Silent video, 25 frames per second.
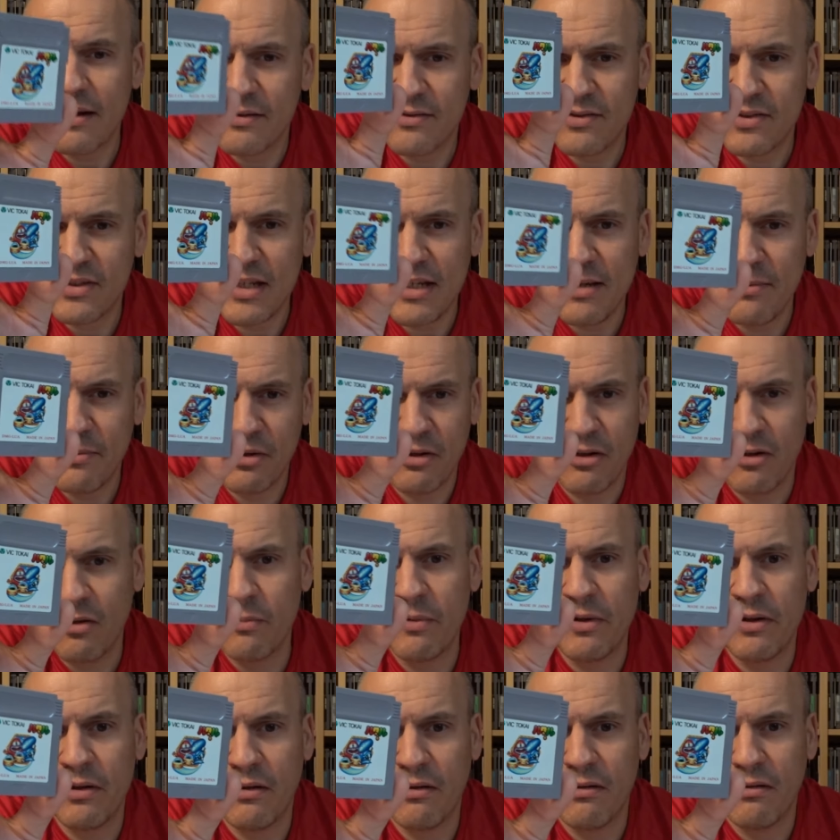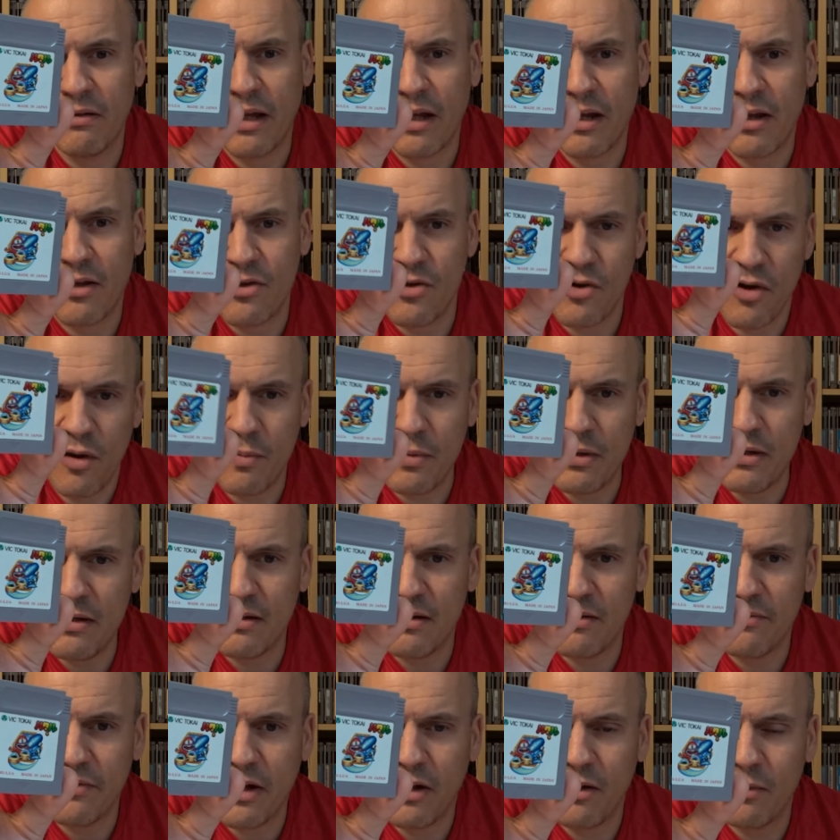of seem a little bit like a European
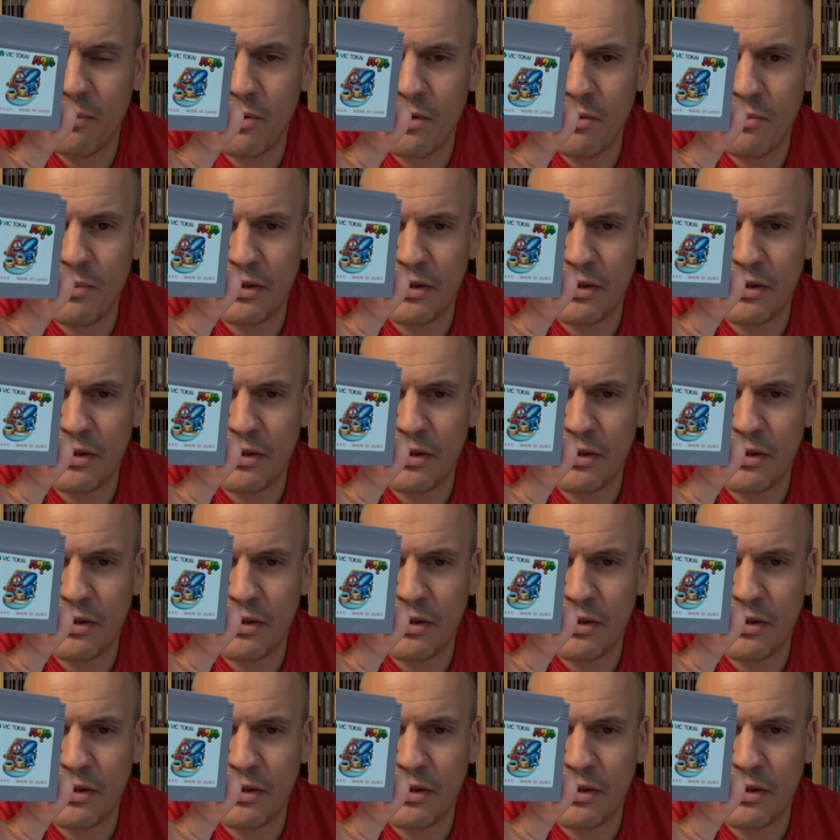developer,